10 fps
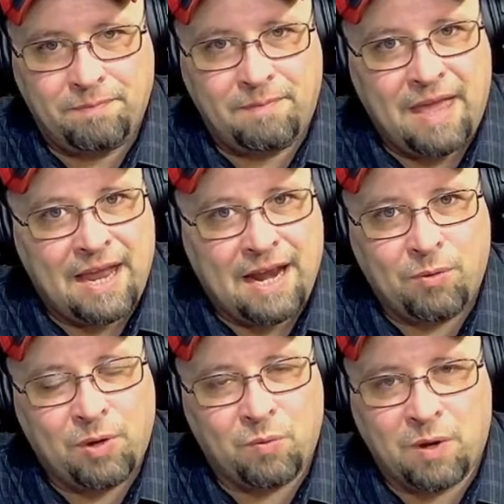man, I
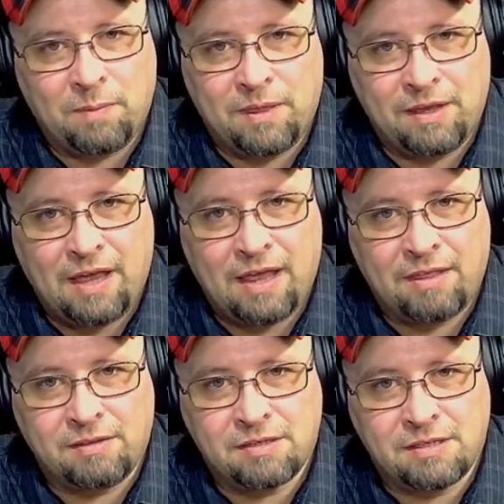wouldn't want to be the guy
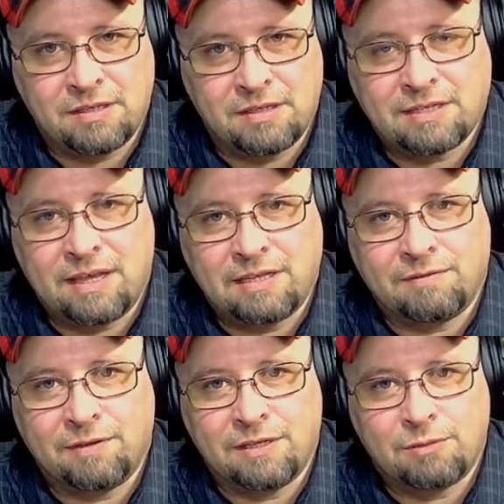that's the test case
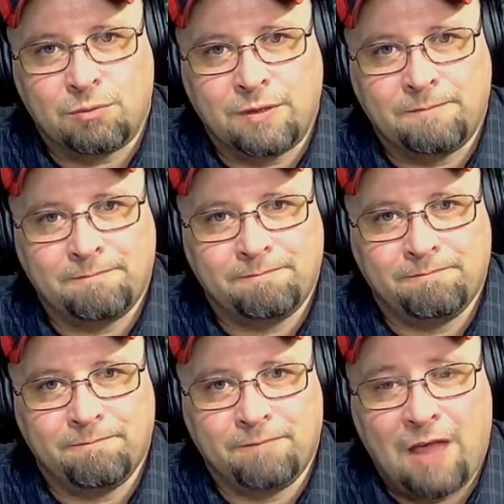for this one.
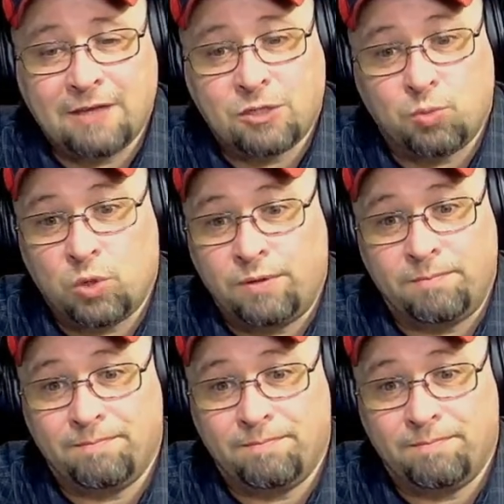I just wouldn't.